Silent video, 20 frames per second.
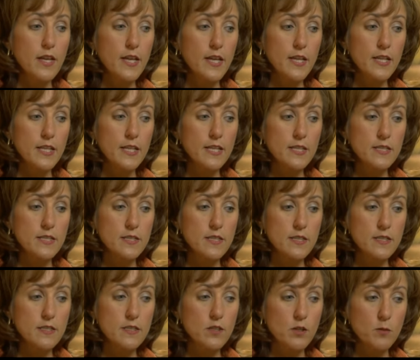And he
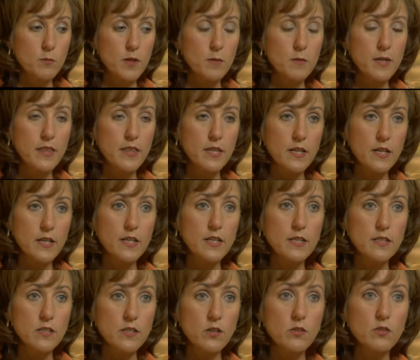says, No, mom, I think I
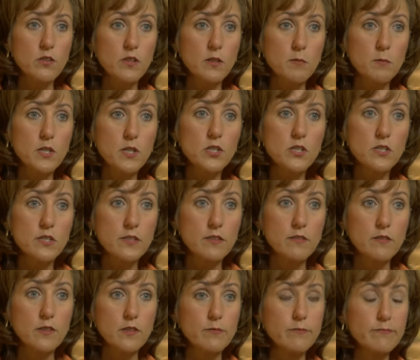need to go to the
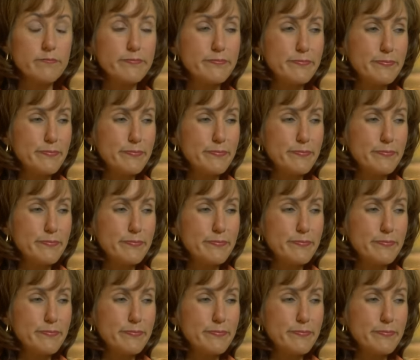emergency room.